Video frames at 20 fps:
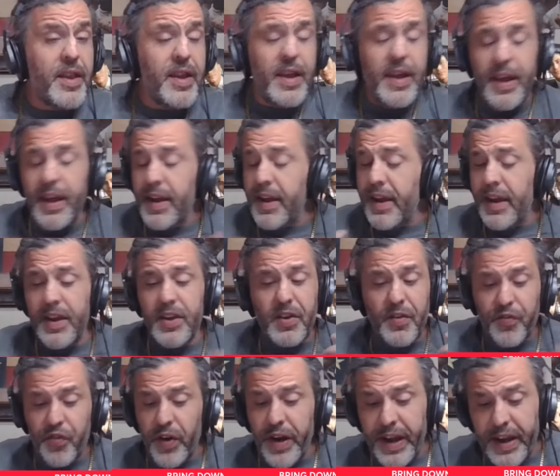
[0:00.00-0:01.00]
He, he's a
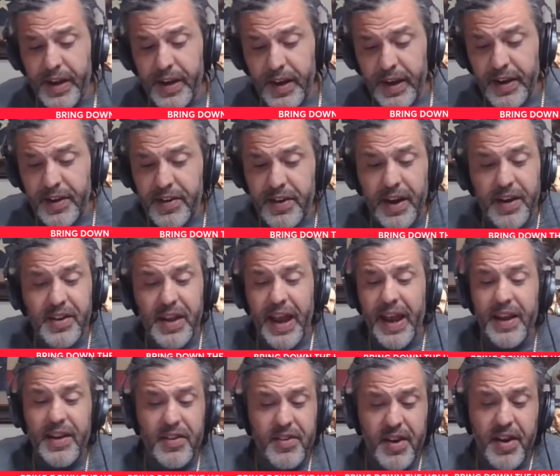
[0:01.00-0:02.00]
freak. He's
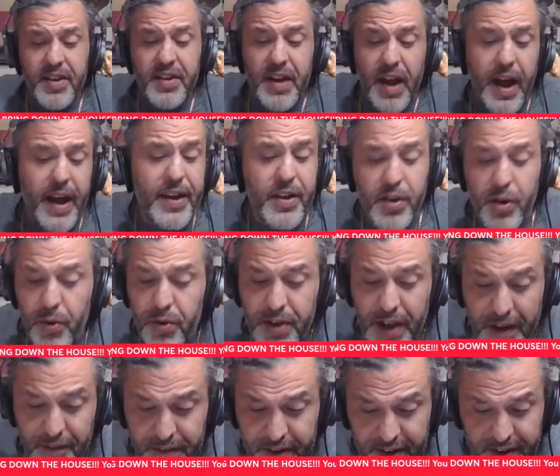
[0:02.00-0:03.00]
6'8, 6'9,
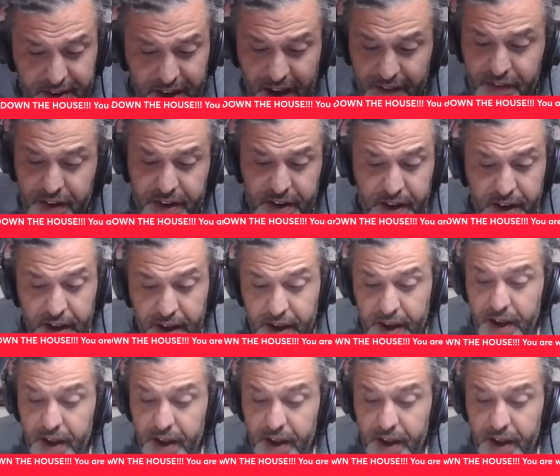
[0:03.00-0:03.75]
277.